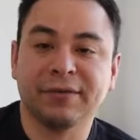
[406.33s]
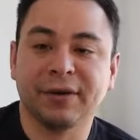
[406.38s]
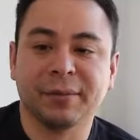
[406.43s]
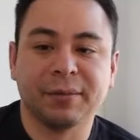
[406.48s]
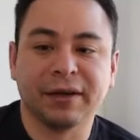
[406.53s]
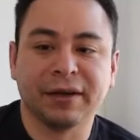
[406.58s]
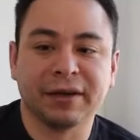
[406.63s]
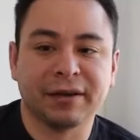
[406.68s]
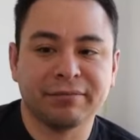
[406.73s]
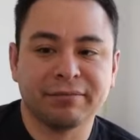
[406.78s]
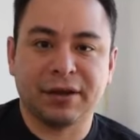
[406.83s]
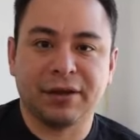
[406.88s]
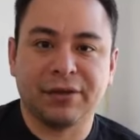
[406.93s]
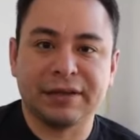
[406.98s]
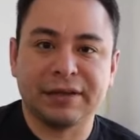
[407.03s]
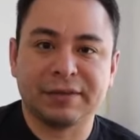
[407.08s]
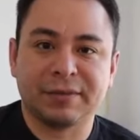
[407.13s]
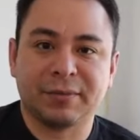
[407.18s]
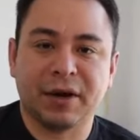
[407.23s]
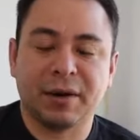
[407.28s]
And I'm like,
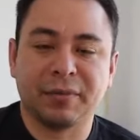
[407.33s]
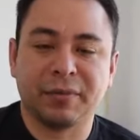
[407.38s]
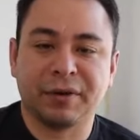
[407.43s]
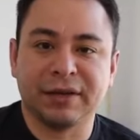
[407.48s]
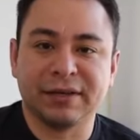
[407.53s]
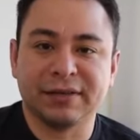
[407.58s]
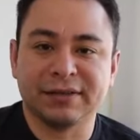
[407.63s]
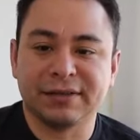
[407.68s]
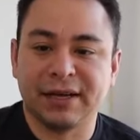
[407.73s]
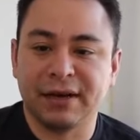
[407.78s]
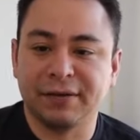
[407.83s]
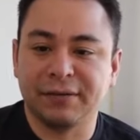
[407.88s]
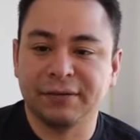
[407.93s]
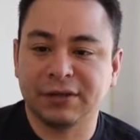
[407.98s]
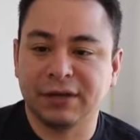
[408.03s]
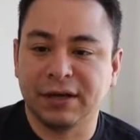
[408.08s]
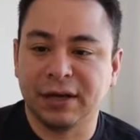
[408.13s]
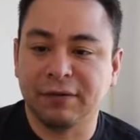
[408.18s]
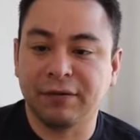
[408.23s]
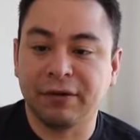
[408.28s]
these companies have
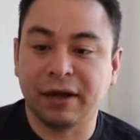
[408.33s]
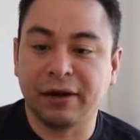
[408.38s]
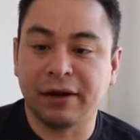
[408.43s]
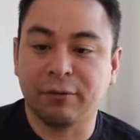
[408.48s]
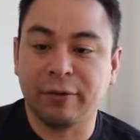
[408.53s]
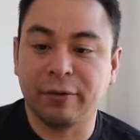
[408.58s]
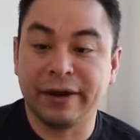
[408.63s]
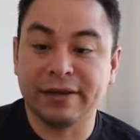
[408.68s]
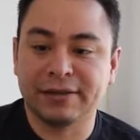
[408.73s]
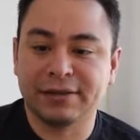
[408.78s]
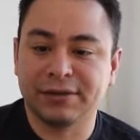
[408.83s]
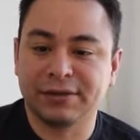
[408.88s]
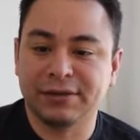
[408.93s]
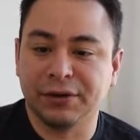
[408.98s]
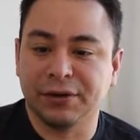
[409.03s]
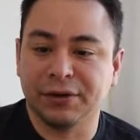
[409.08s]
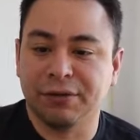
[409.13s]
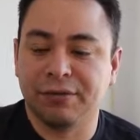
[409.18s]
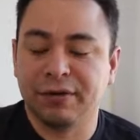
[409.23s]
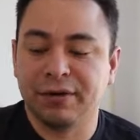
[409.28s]
a lot of weight,
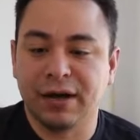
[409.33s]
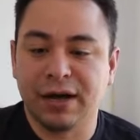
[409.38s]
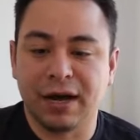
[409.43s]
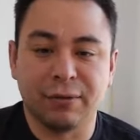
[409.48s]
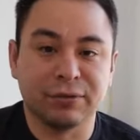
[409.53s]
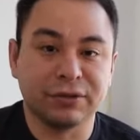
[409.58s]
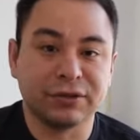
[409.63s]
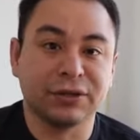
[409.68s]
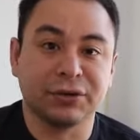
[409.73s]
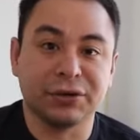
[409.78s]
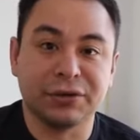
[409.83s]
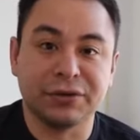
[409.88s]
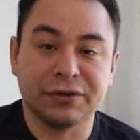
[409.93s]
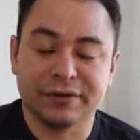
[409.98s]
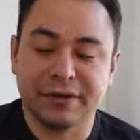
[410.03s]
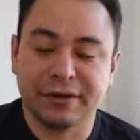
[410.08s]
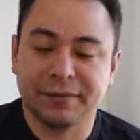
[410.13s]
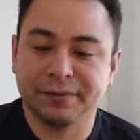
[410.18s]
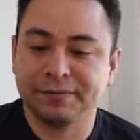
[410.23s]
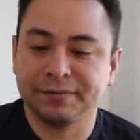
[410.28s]
so I would still use
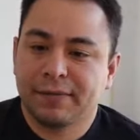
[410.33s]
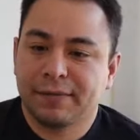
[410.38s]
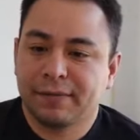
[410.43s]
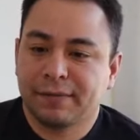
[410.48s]
them.